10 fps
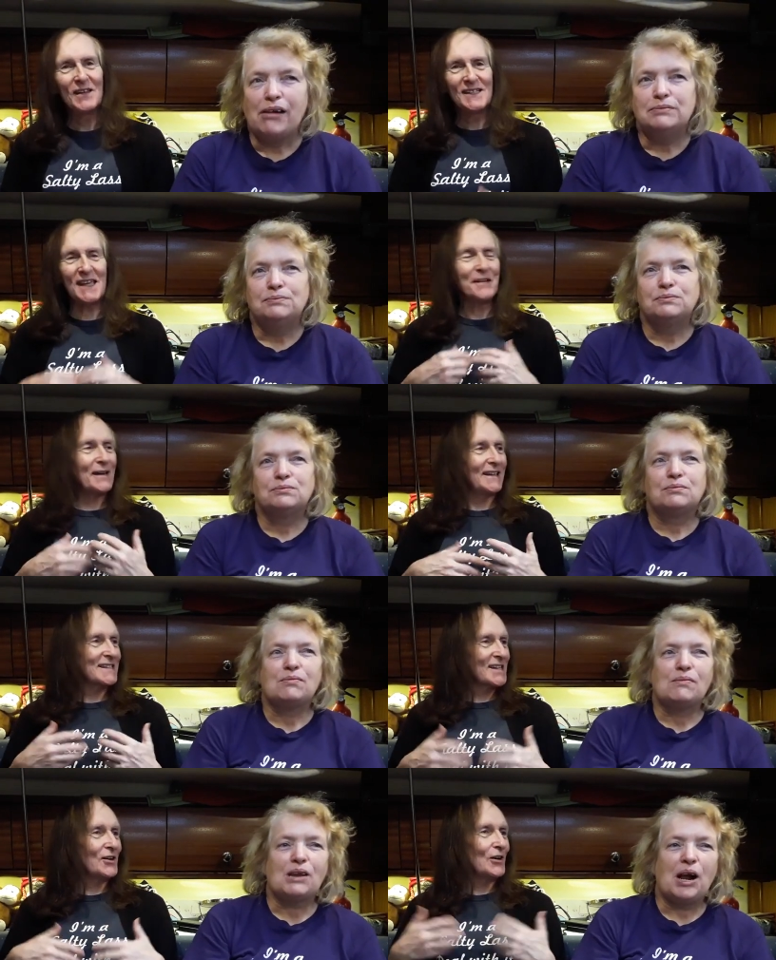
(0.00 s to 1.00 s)
Speaker 1: See what I mean?
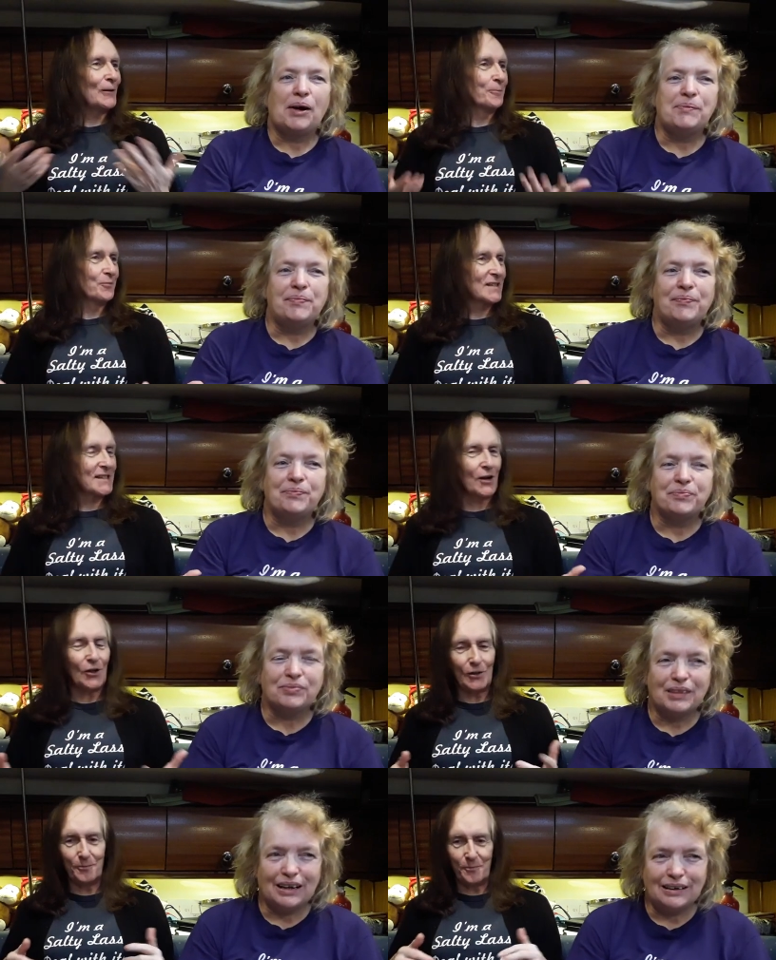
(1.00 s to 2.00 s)
It's not all, it's not
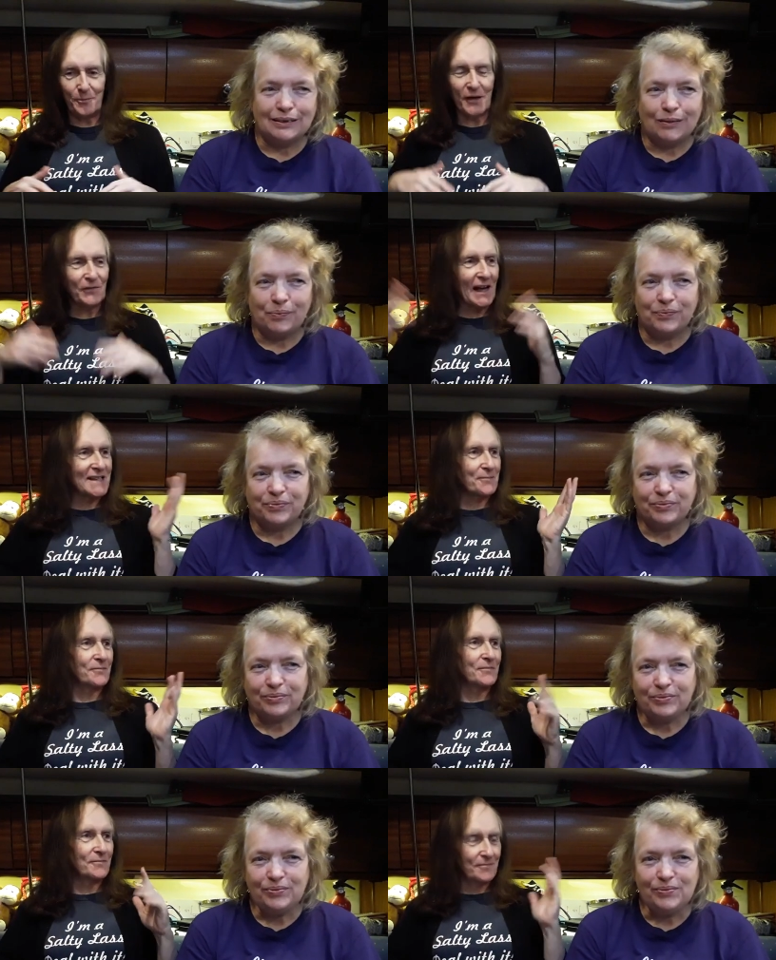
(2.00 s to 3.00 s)
all butterflies and,
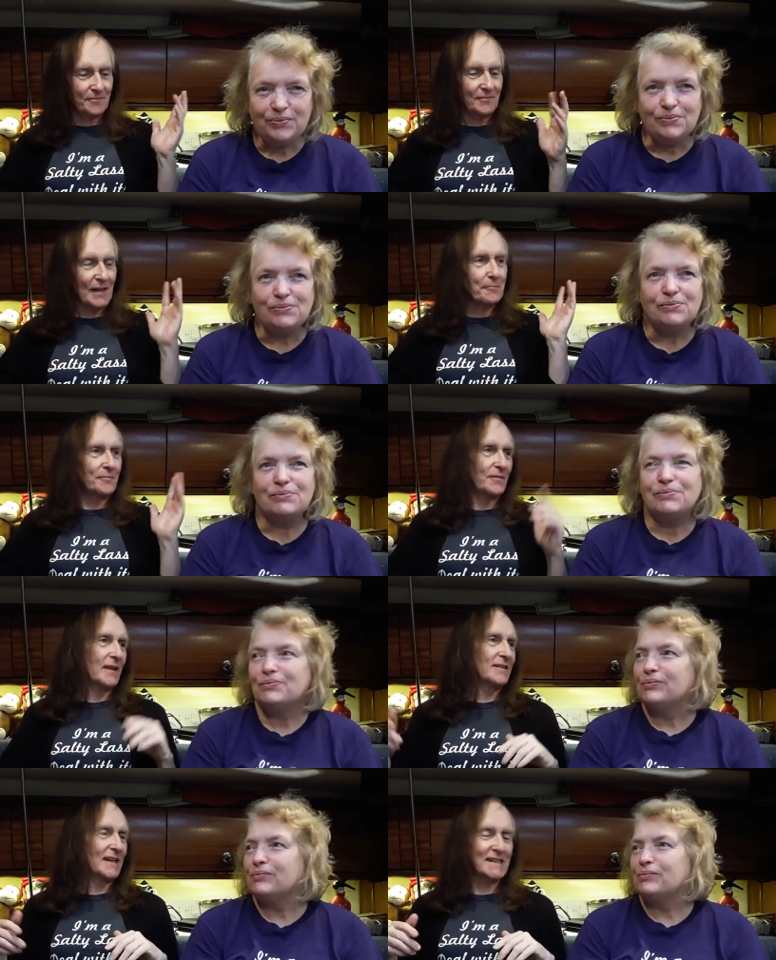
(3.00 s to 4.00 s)
and,
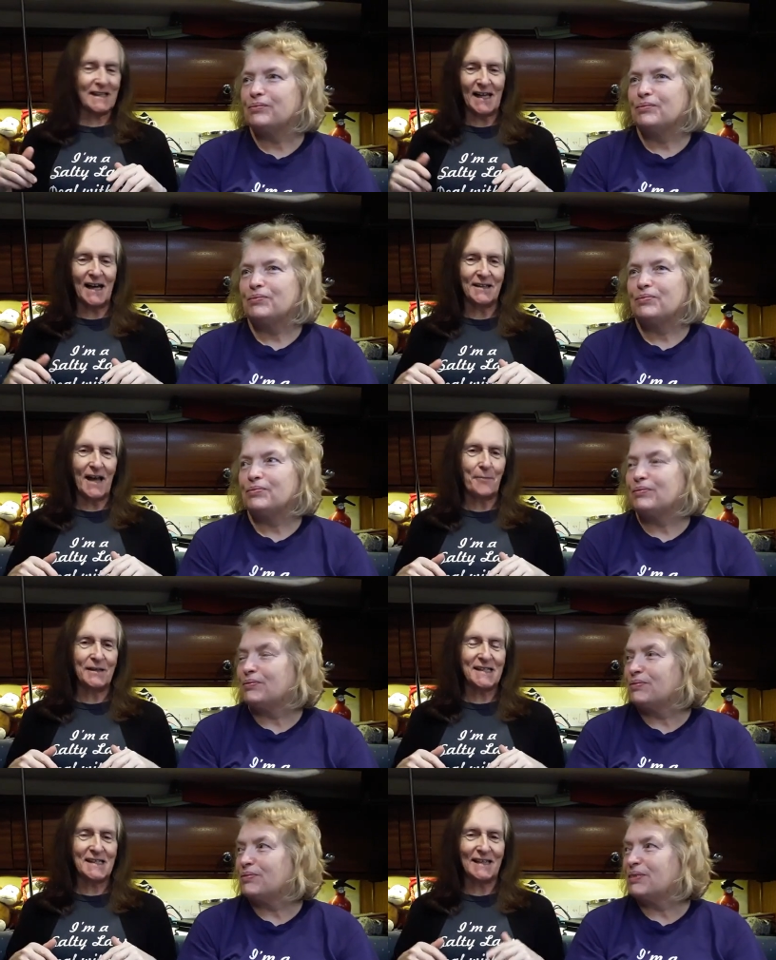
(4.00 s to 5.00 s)
and things like that, and
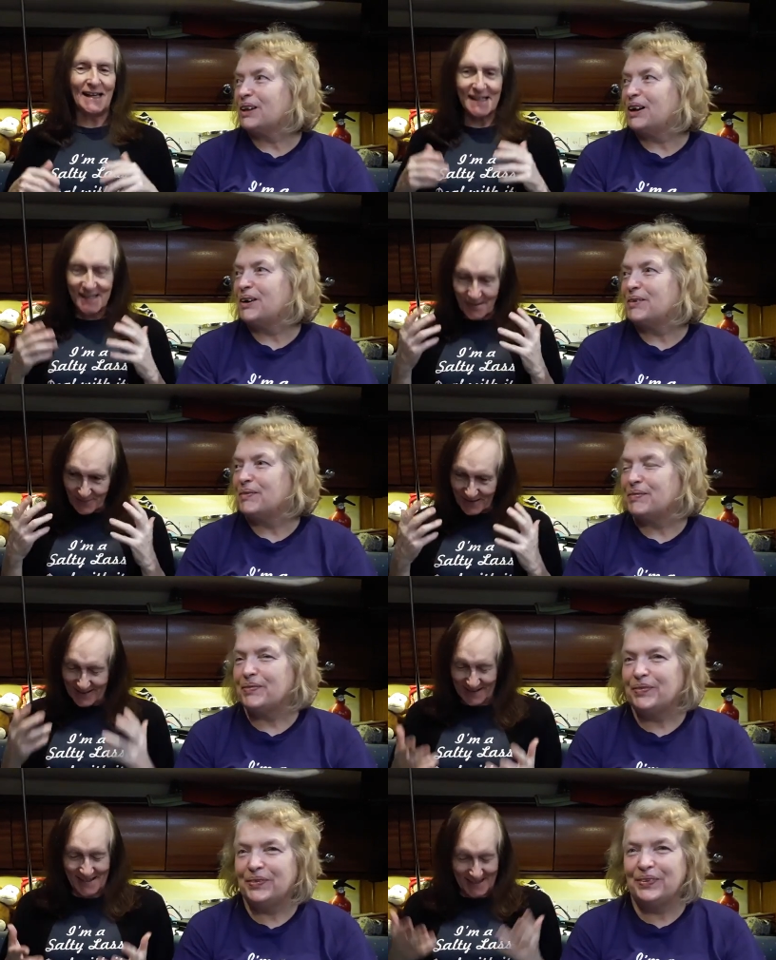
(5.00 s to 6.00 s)
happiness and lights. Some...
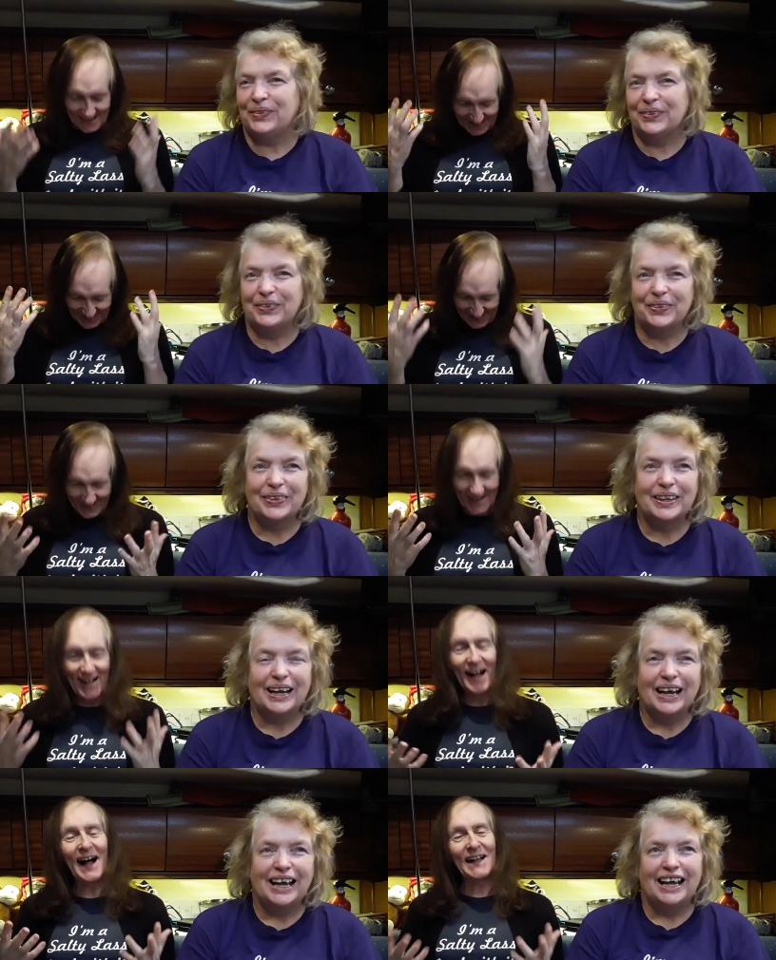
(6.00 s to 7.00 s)

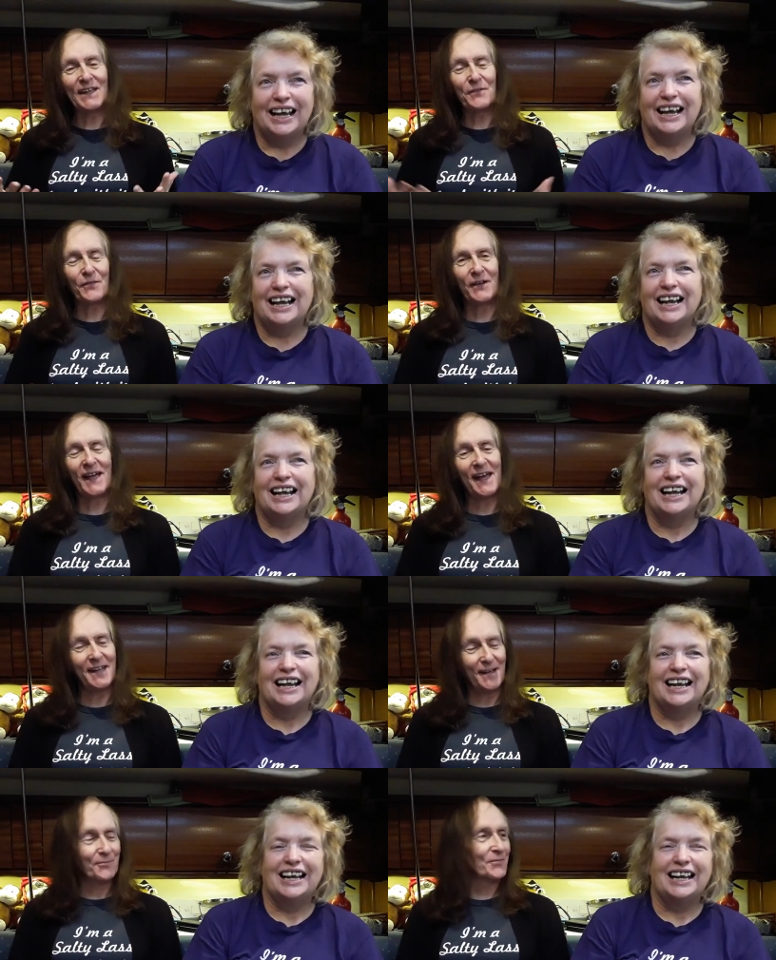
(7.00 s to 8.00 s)
I'll never forget
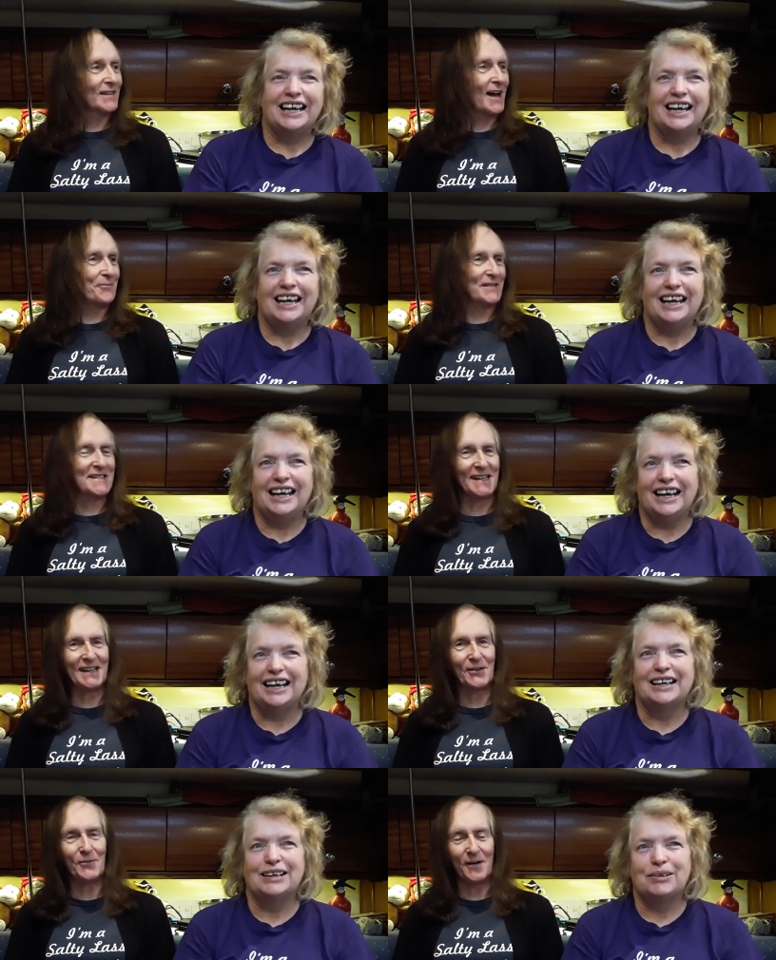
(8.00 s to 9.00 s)
it, that
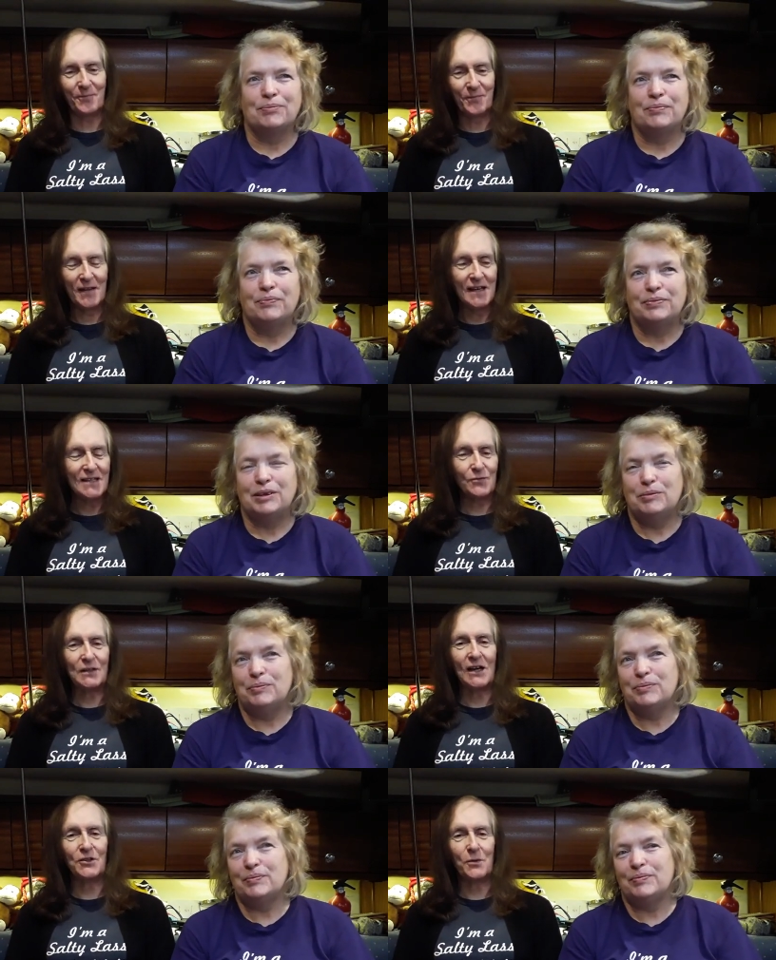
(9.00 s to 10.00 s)
particular yeah. one. So we
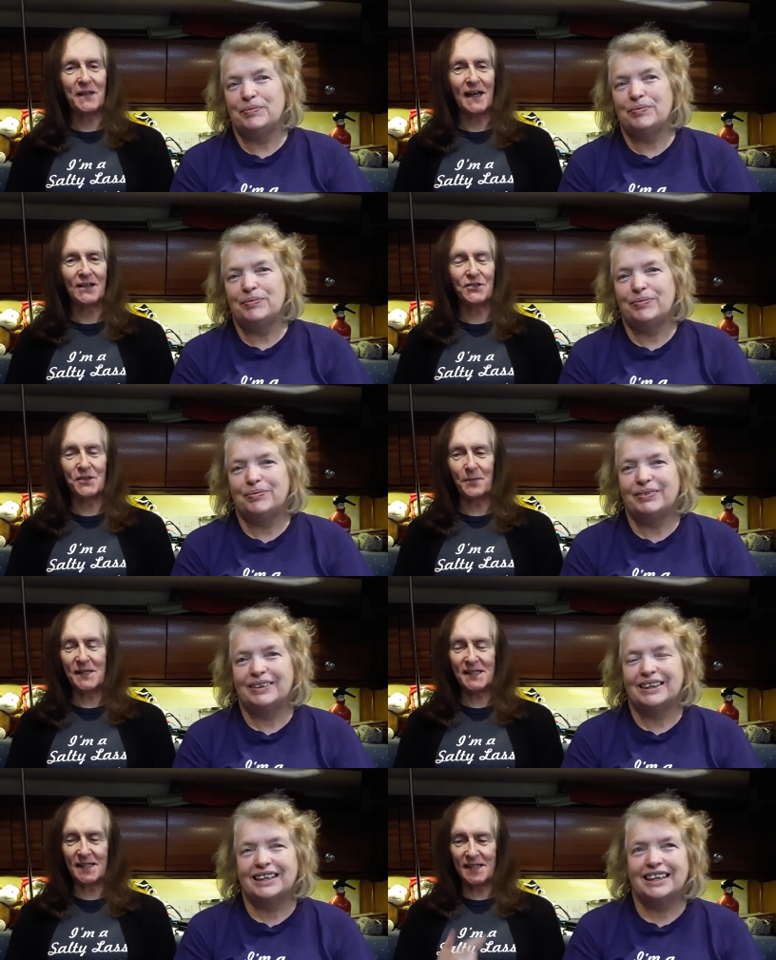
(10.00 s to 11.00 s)
now know where the anchor trim
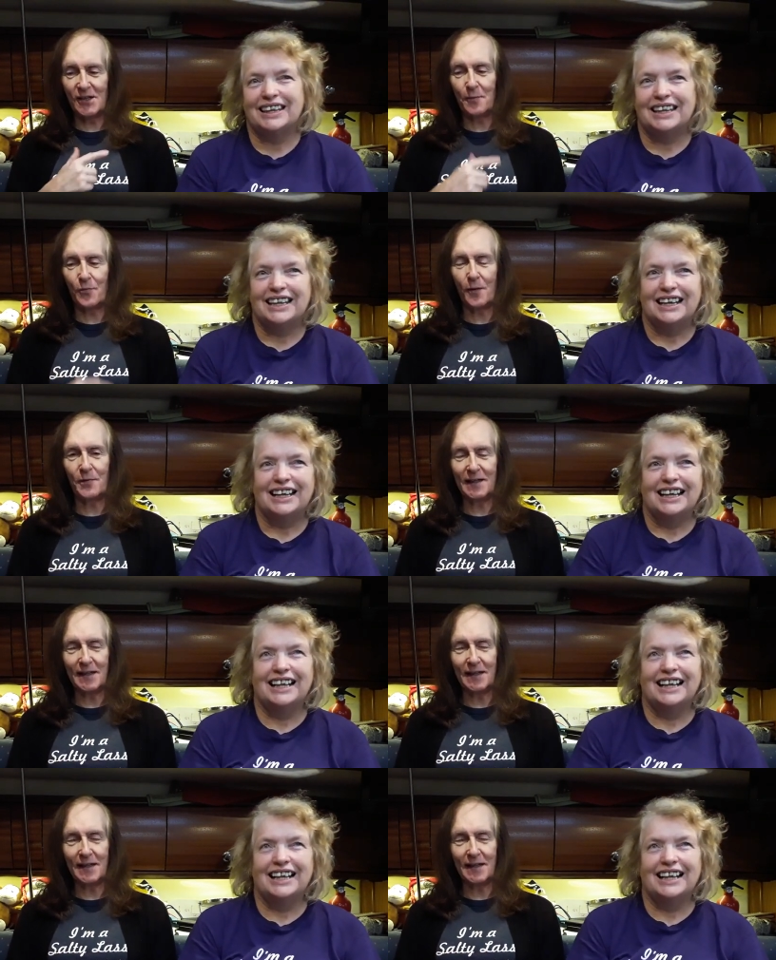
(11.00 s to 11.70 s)
is, and it's now properly